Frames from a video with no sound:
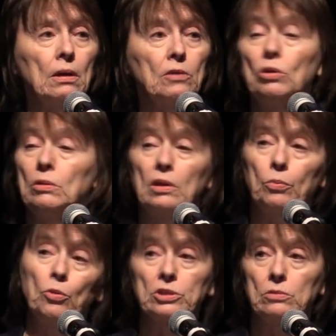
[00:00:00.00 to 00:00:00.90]
uh, the only other
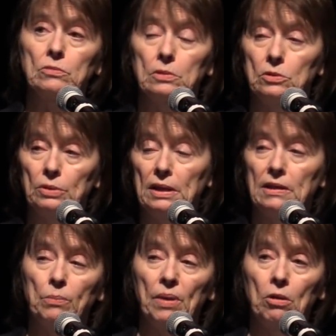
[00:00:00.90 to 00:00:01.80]
person doing
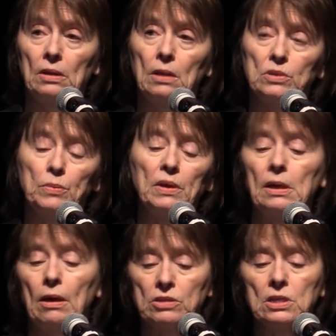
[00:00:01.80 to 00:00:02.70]
anything parallel was Mickey
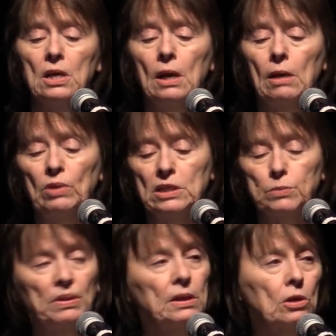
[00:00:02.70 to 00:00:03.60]
Kaus with his
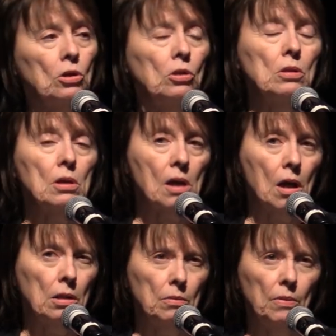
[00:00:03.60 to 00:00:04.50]
political
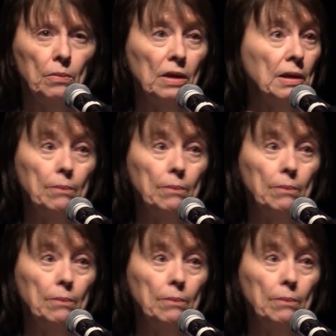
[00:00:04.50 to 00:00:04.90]
column, but,